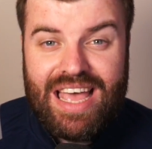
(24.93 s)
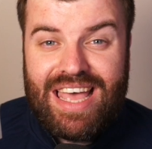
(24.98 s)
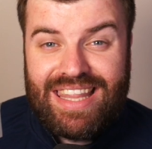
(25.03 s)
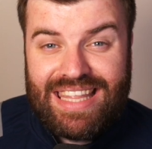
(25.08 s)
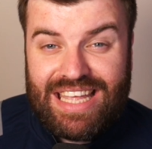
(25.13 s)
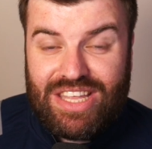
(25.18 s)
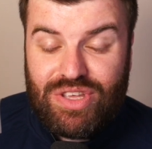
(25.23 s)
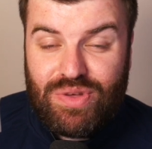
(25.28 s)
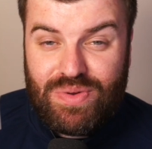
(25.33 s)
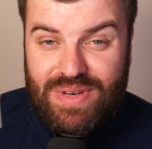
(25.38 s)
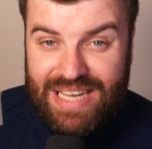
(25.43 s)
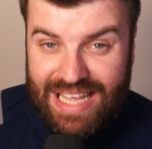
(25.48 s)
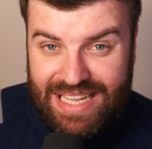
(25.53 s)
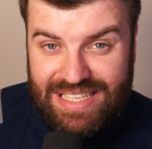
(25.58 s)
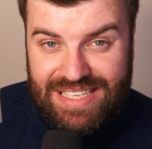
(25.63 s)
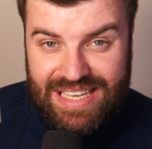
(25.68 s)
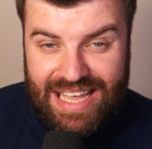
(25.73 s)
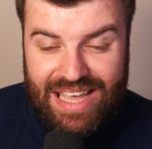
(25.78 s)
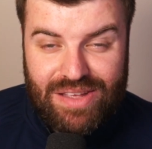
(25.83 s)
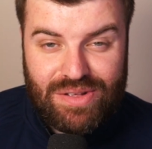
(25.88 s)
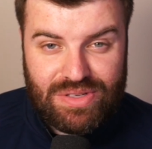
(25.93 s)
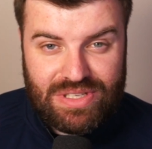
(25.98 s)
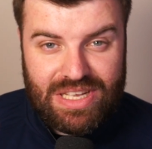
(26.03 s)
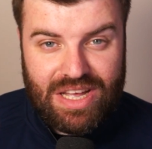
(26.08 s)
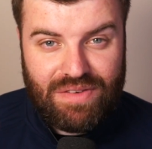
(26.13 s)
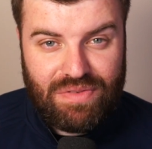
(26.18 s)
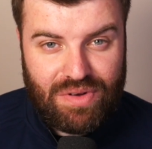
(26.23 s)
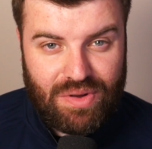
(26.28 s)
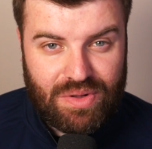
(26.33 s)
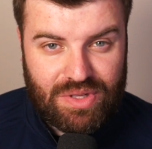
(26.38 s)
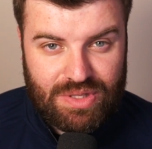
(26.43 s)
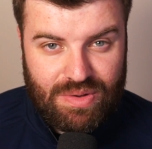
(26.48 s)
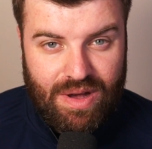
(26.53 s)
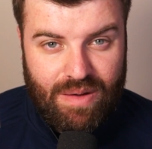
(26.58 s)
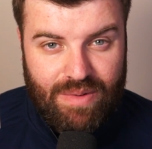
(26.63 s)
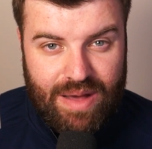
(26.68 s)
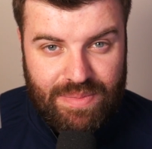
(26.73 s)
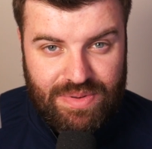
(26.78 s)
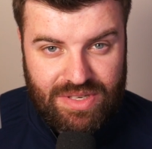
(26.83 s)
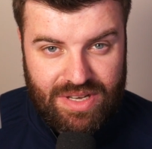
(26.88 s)
then you need to get yourself along to our
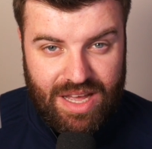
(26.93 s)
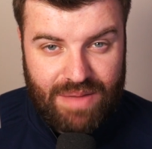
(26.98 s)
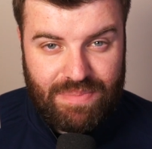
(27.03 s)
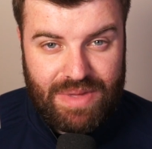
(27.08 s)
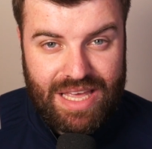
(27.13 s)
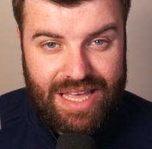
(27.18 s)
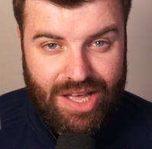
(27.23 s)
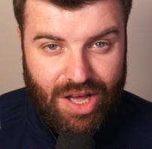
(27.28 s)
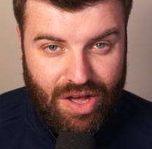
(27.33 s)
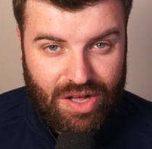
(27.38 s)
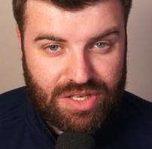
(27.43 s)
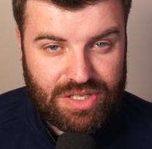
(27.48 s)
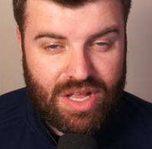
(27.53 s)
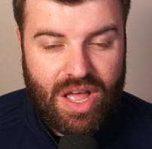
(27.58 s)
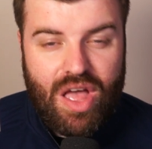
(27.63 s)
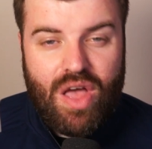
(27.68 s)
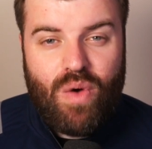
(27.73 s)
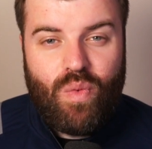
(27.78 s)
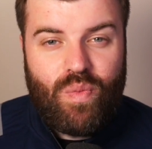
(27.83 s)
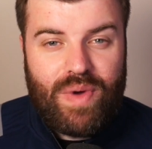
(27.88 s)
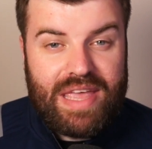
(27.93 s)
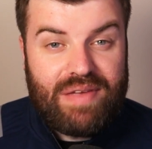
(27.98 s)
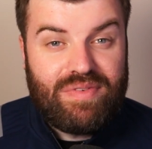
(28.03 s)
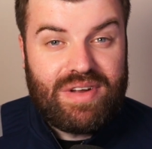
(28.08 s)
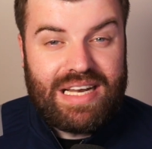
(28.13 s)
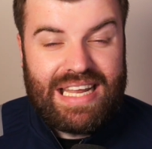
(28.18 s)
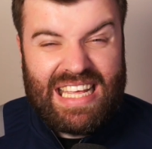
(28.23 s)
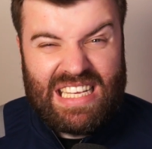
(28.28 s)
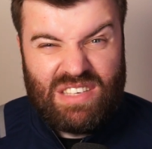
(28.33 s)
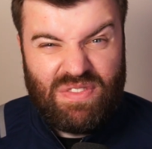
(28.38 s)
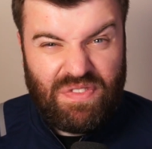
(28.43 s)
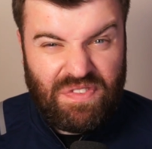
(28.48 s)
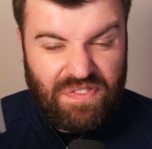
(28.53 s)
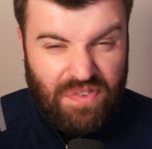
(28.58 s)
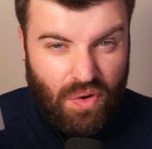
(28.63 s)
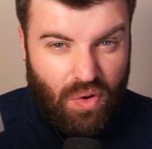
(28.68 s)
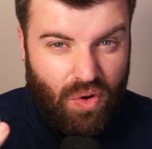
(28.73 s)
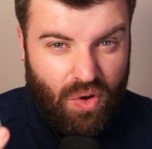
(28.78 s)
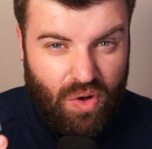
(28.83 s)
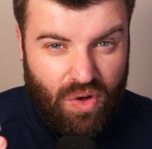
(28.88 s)
website because we release
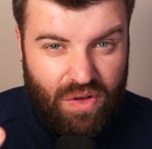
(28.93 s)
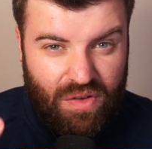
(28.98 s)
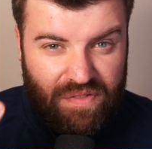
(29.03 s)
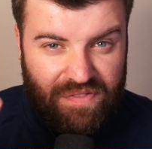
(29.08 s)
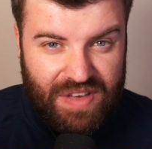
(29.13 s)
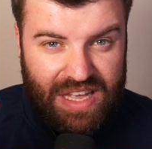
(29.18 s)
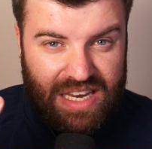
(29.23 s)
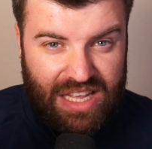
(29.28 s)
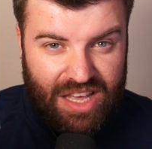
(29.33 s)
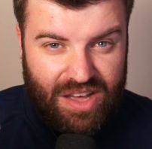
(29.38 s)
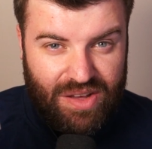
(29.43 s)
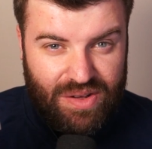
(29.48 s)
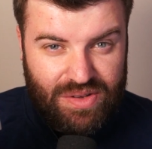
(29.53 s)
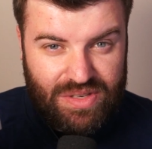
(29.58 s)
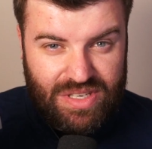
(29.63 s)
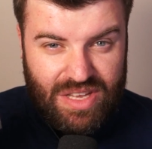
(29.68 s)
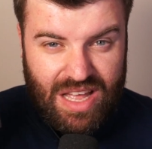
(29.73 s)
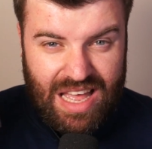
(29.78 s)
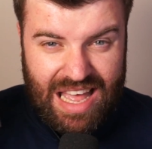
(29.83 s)
4 videos